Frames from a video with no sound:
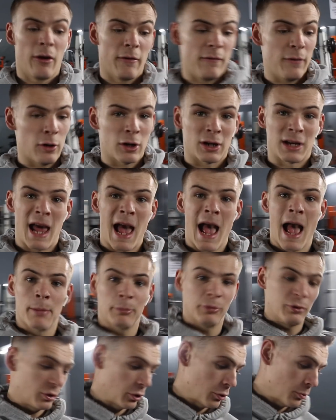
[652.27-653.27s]
I feel like an
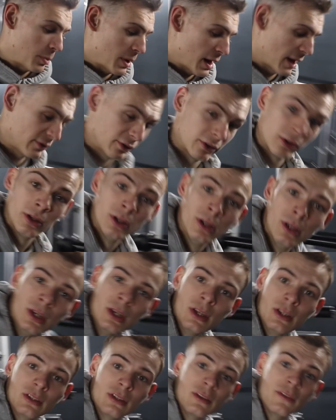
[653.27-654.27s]
absolute
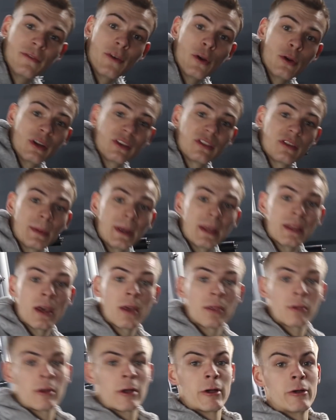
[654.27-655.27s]
peasant. So the phone has to be at the
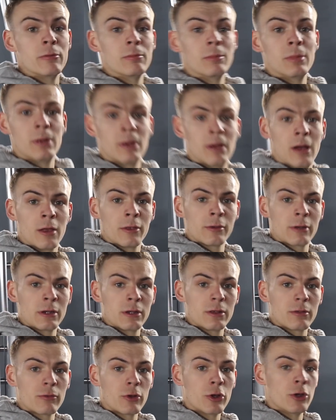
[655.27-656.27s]
other end
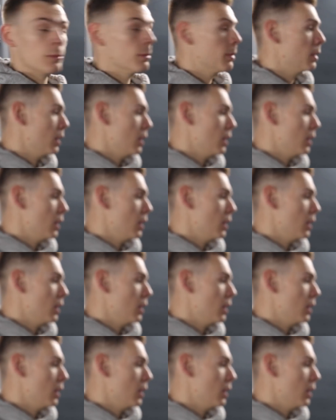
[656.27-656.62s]
of the room